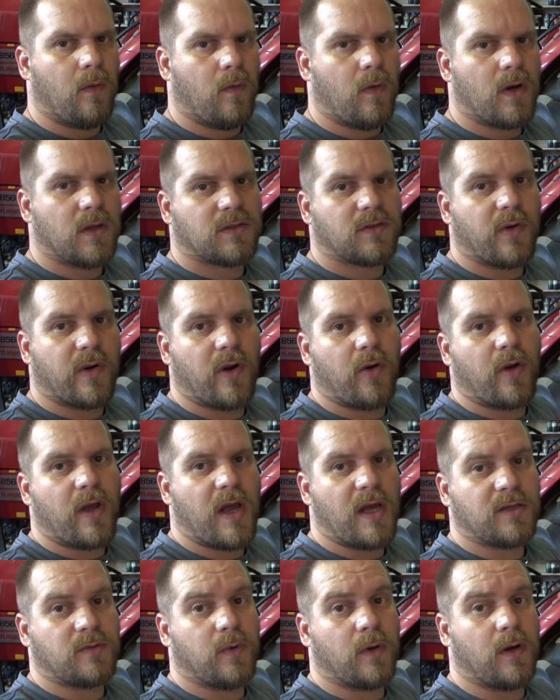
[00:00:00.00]
What's going on
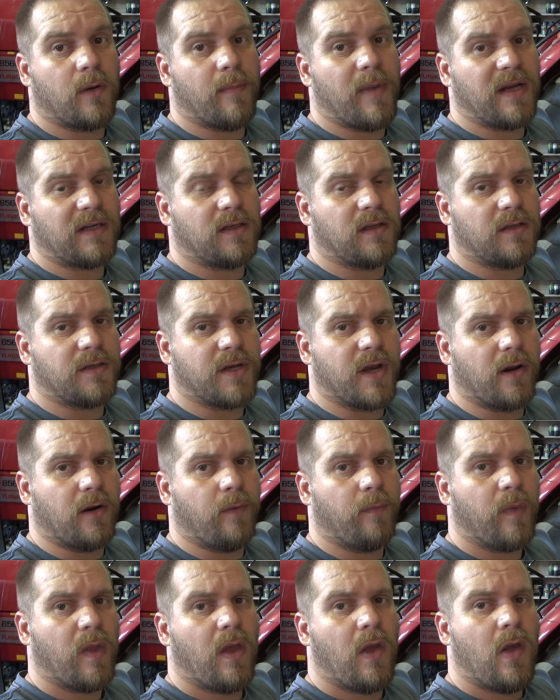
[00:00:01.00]
guys? Welcome back to the
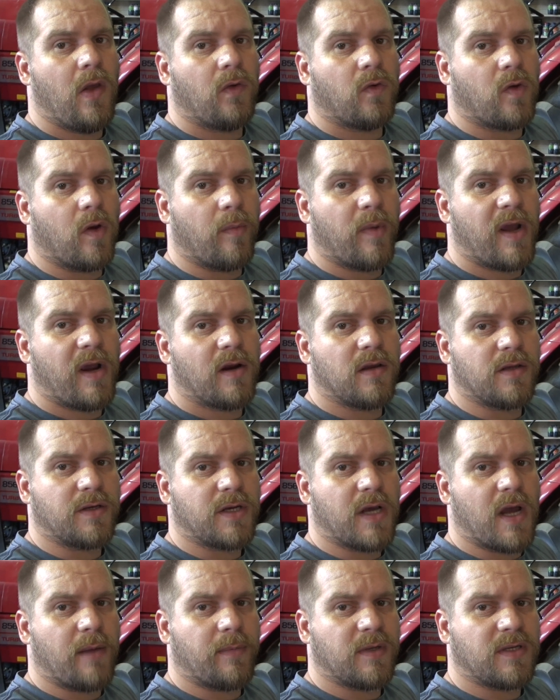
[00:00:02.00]
channel. So I'm out here in the
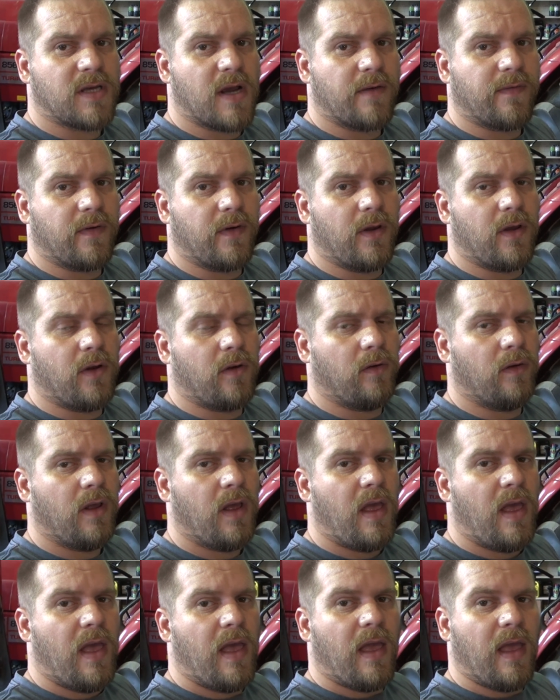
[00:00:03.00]
shop this afternoon
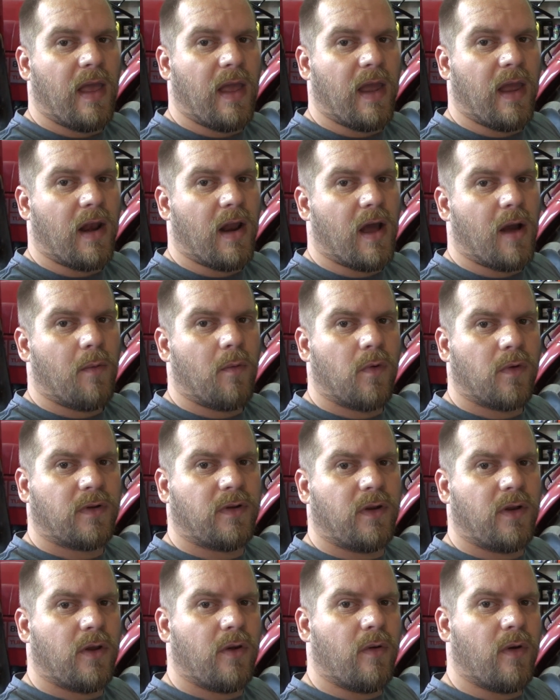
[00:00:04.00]
and I want
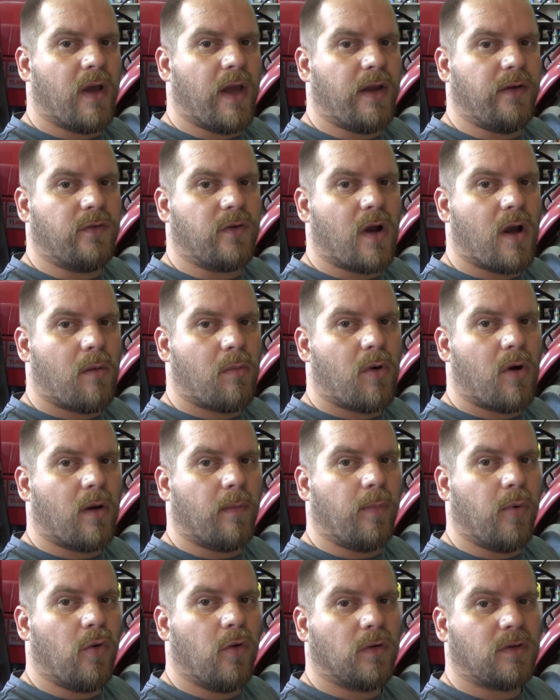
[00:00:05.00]
to do a
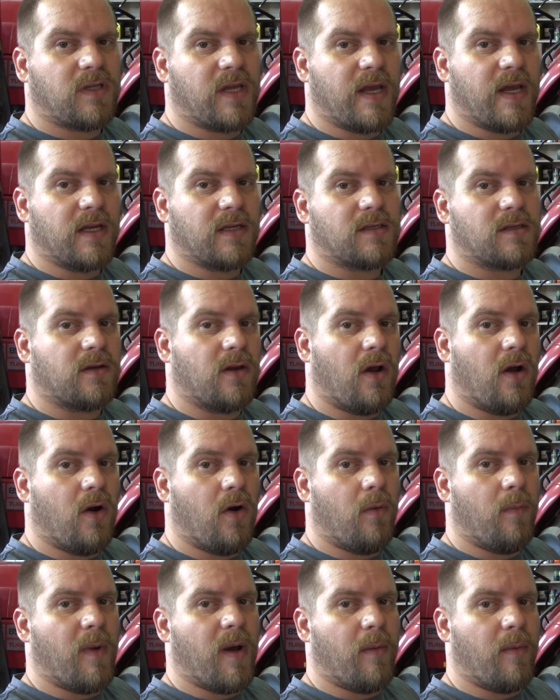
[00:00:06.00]
drawbar pull test
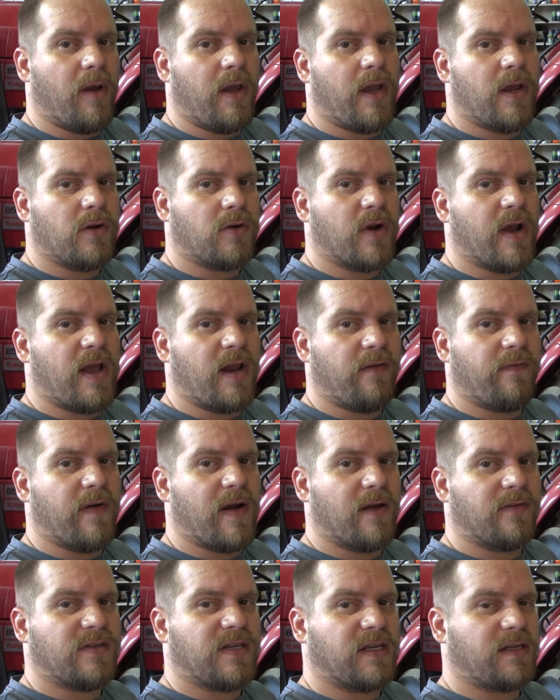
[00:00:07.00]
on my Mahindra
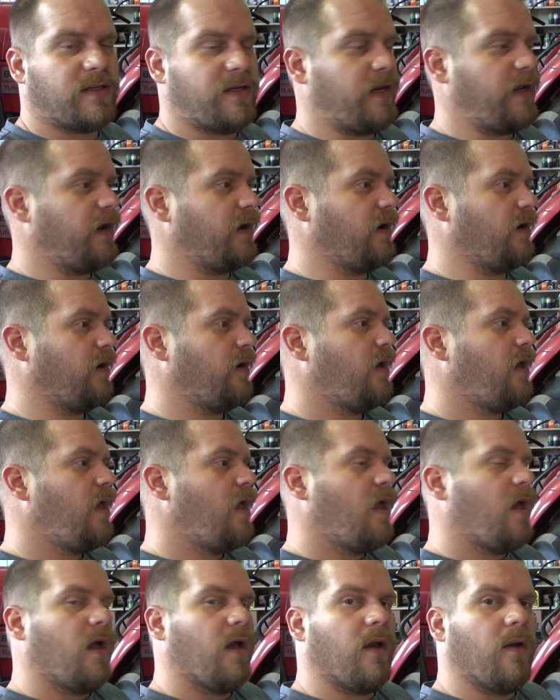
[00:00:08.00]
8560 here
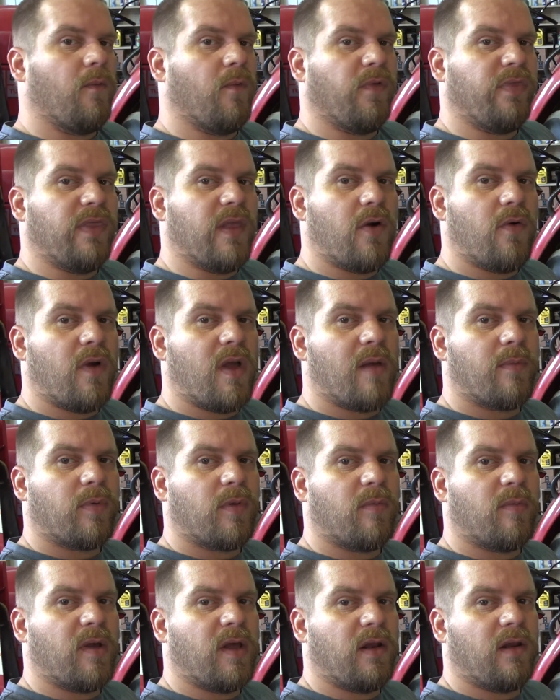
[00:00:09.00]
with no
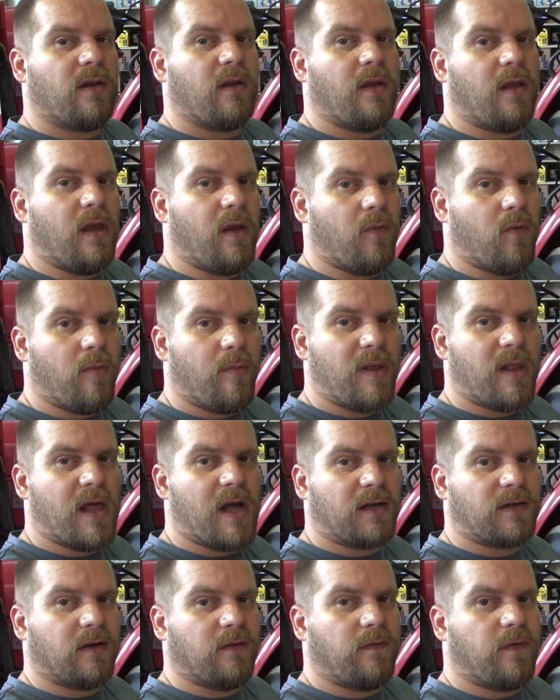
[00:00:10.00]
implement. It will be
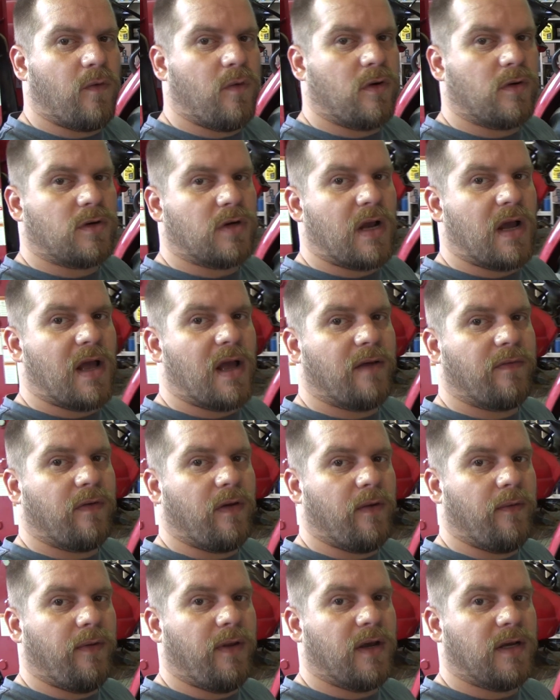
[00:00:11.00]
locked in four-wheel drive.
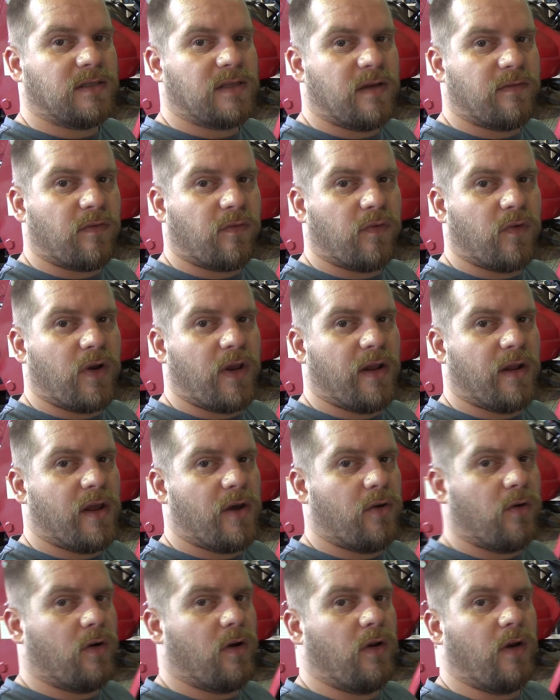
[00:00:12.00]
It does have a front end
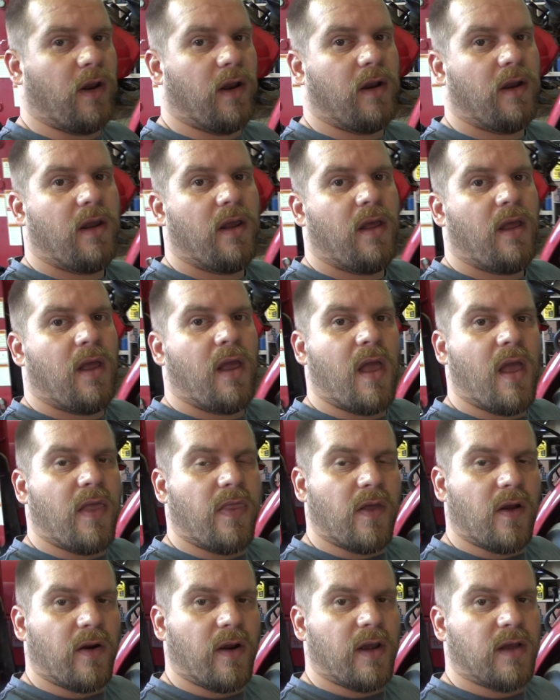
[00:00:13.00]
loader on it
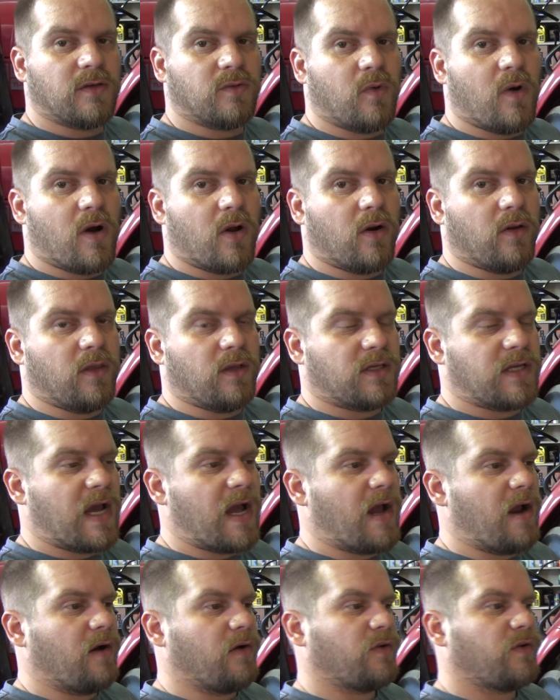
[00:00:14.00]
and there is water in the
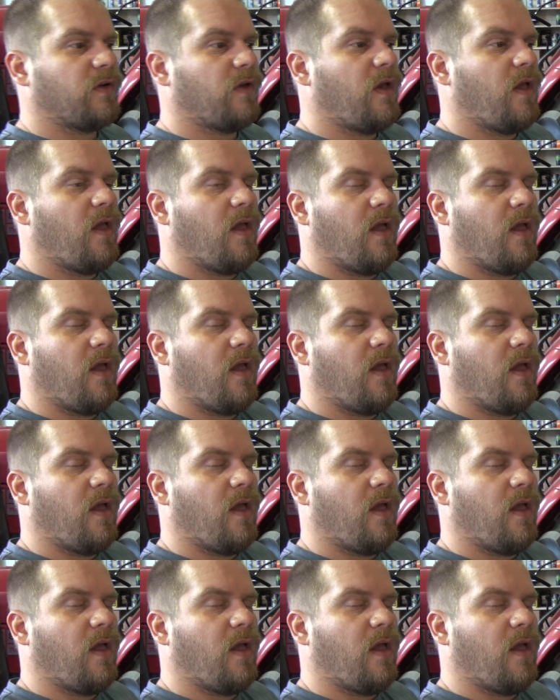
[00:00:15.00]
tires.